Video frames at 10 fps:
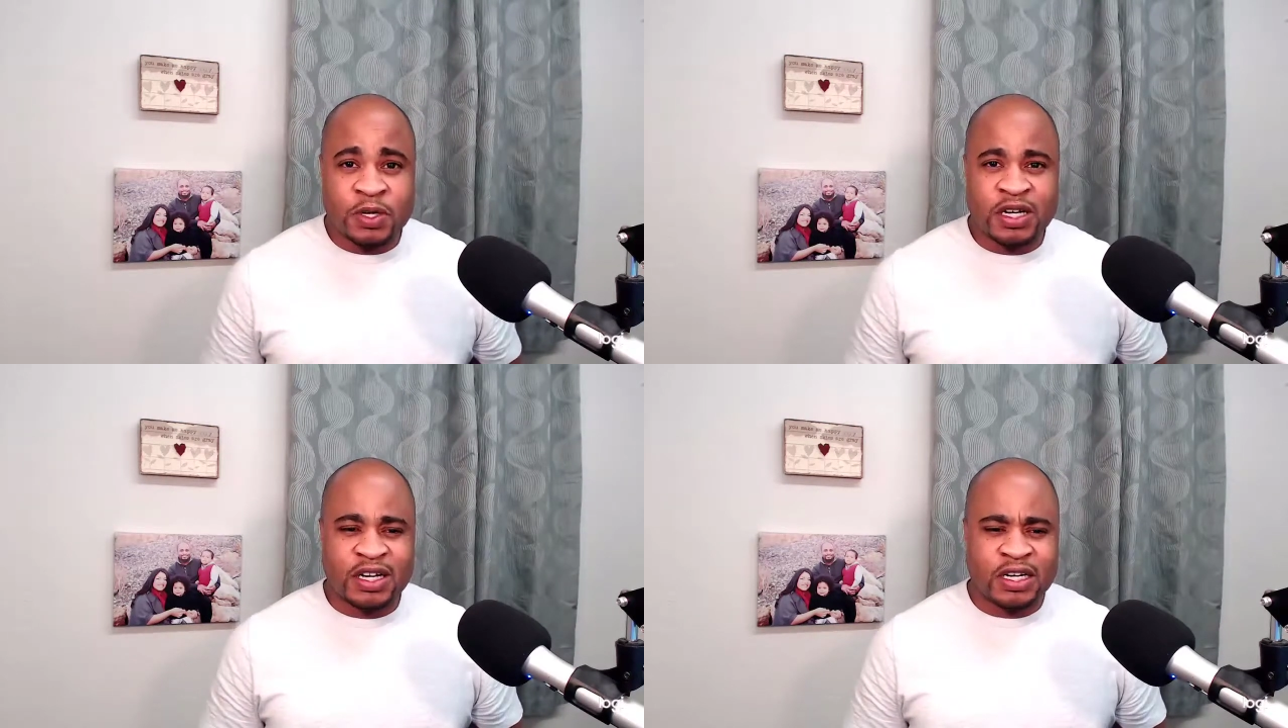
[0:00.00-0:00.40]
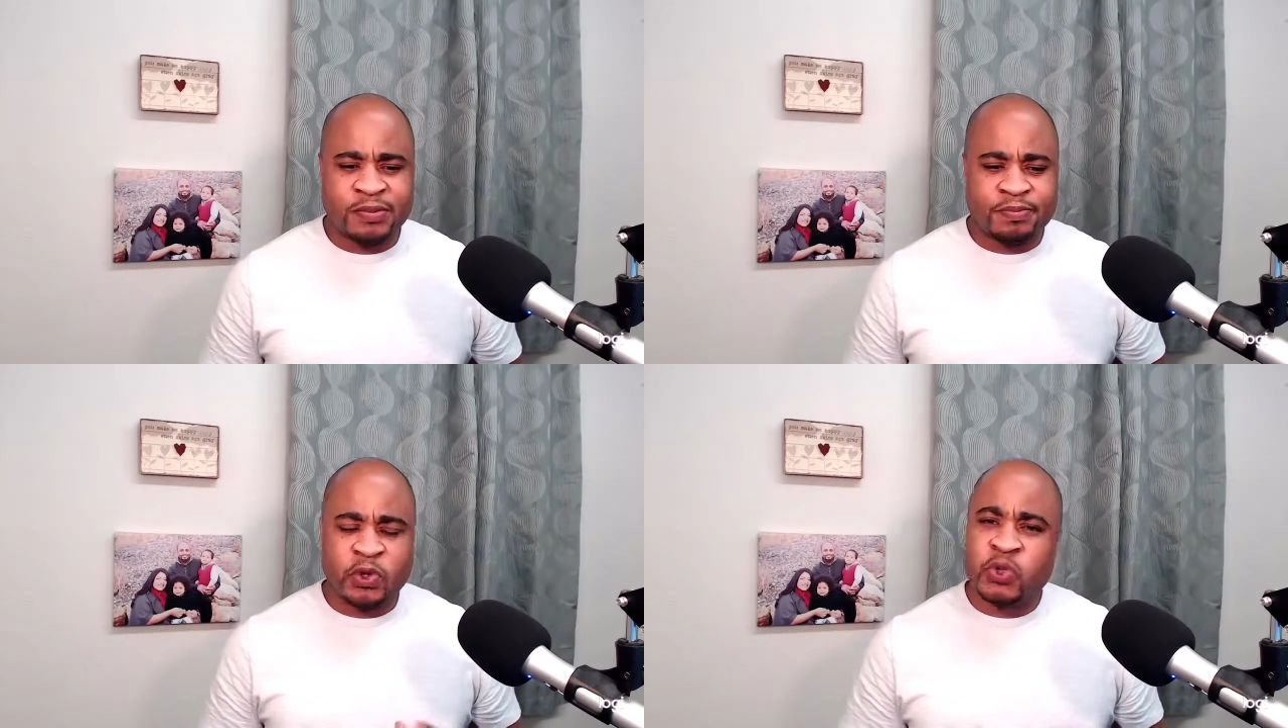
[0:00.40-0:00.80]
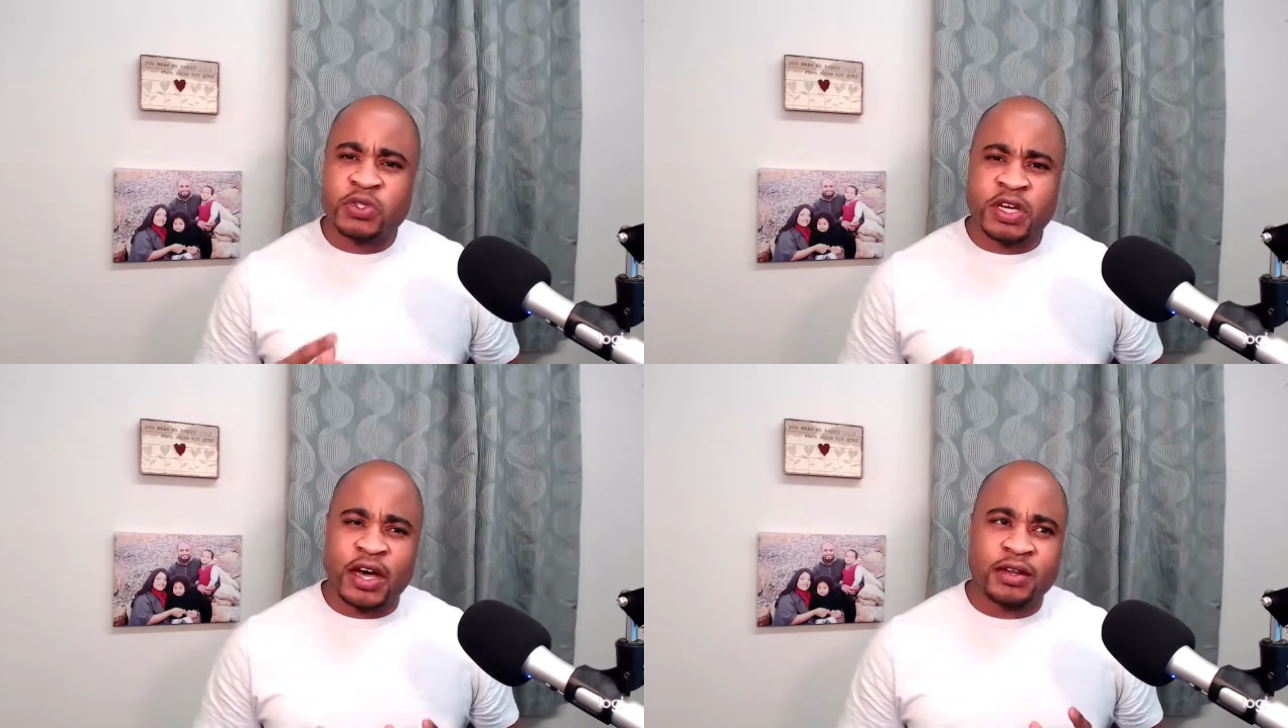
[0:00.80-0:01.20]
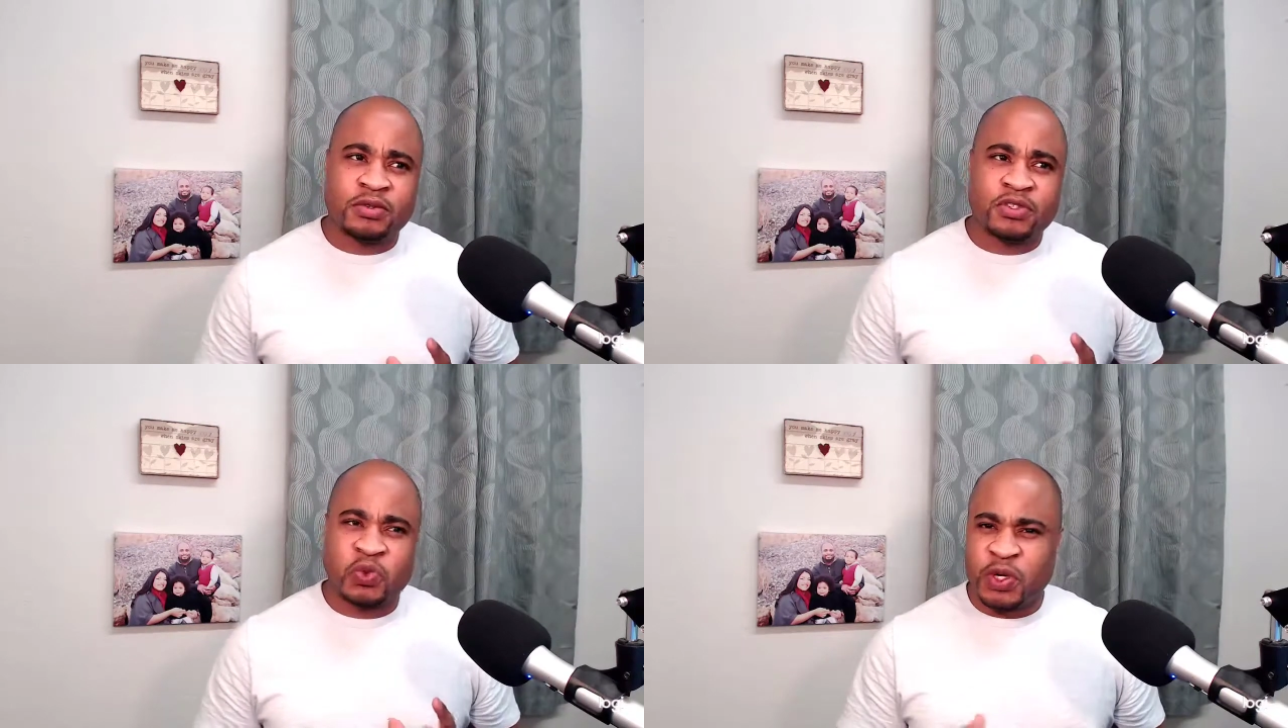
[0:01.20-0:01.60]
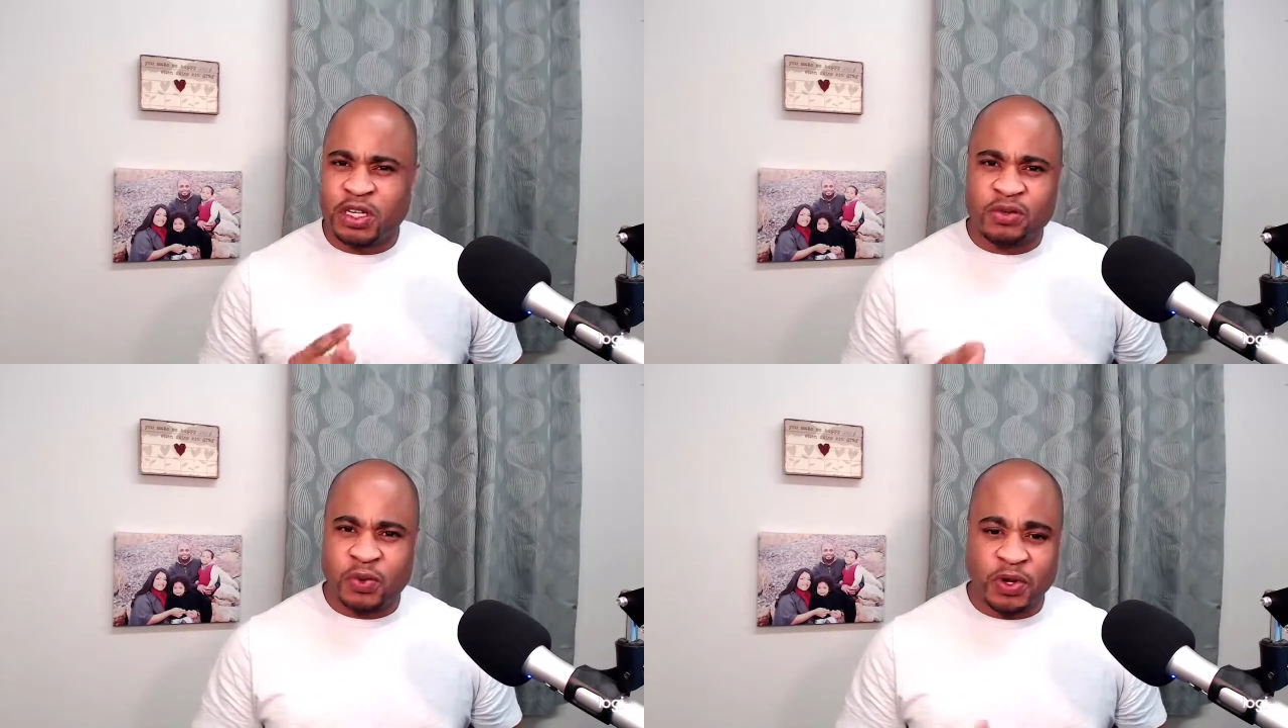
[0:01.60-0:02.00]
poolside suite,
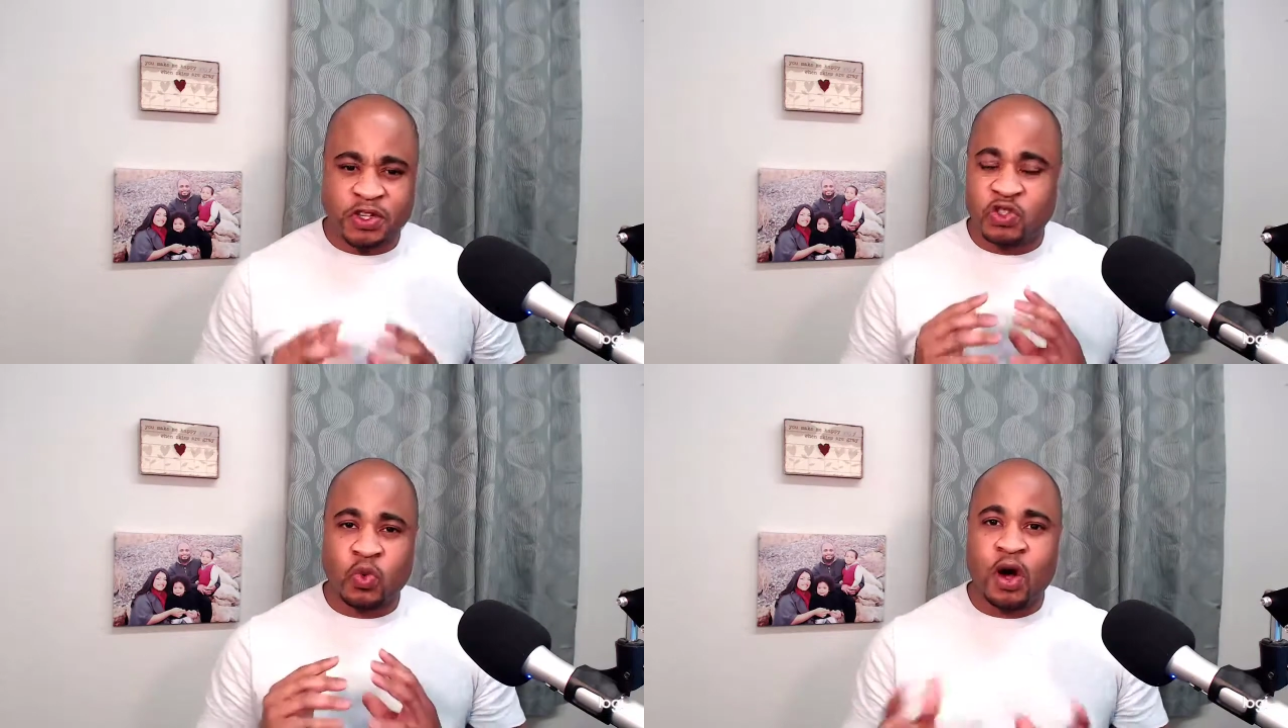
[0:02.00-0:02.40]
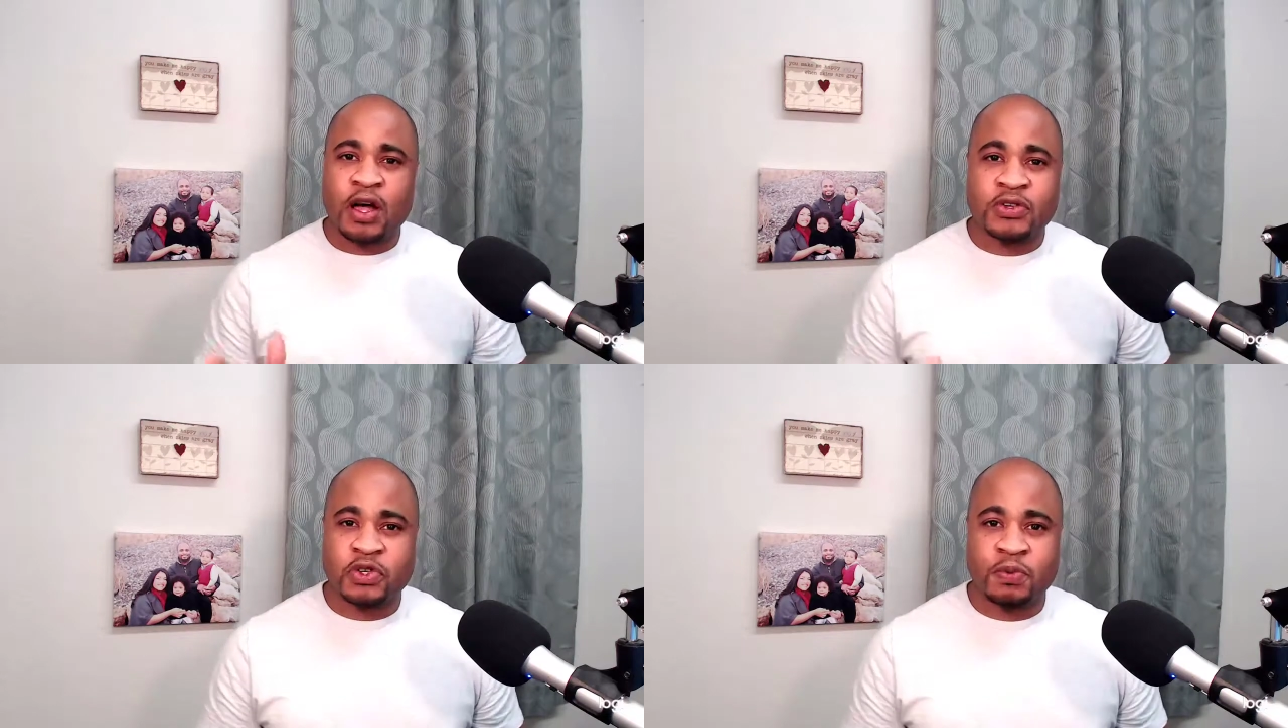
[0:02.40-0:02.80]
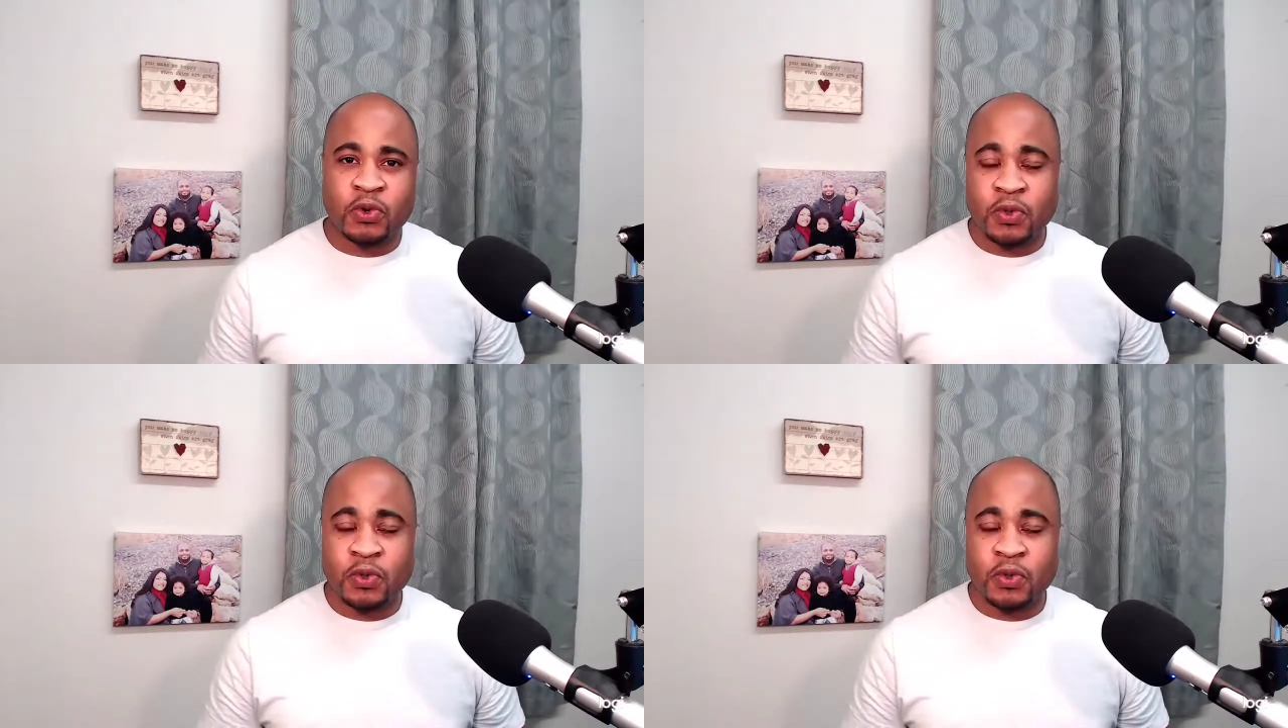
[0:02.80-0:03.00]
where you can just walk out to the pool,